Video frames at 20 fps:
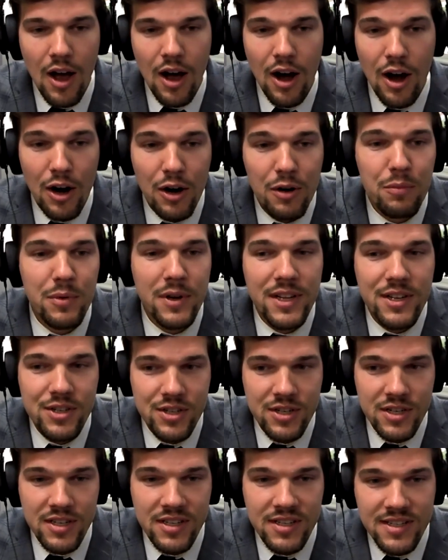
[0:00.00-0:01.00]
our rate
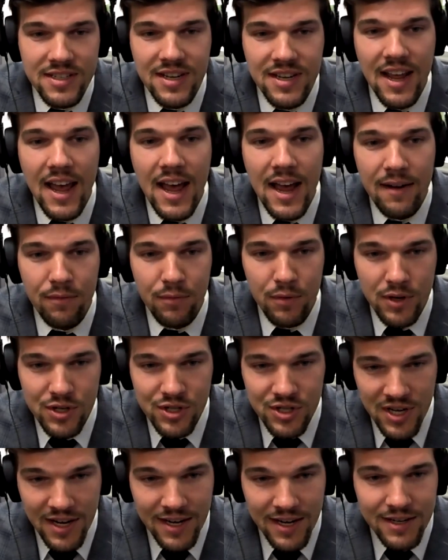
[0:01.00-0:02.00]
sheets
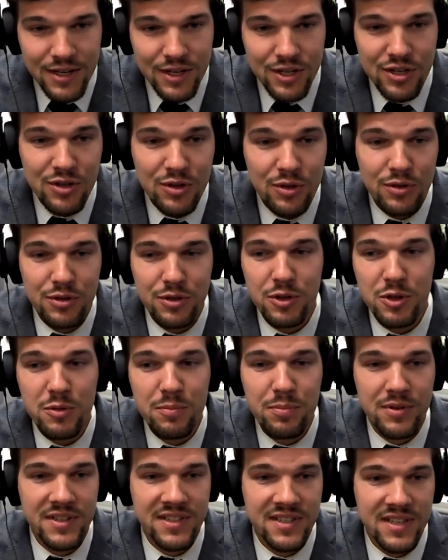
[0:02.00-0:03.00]
averaged an additional
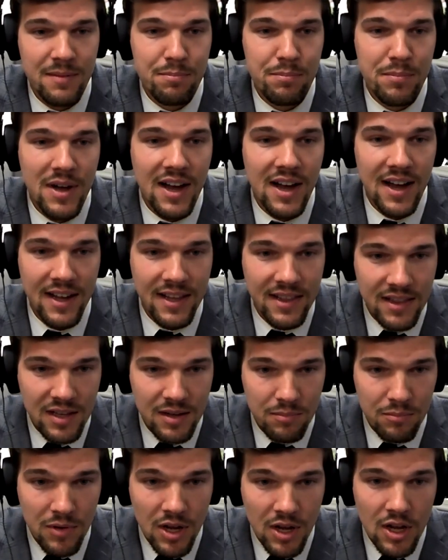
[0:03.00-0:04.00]
2% behind
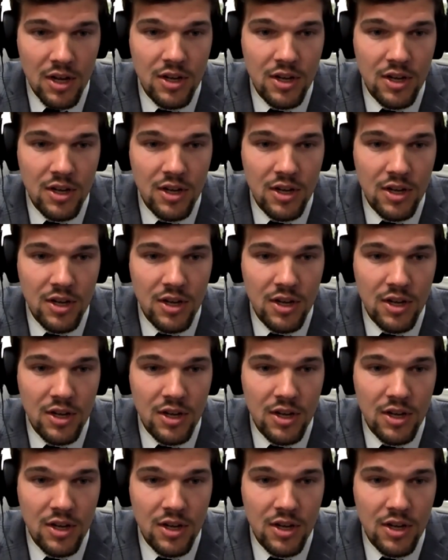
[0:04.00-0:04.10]
them.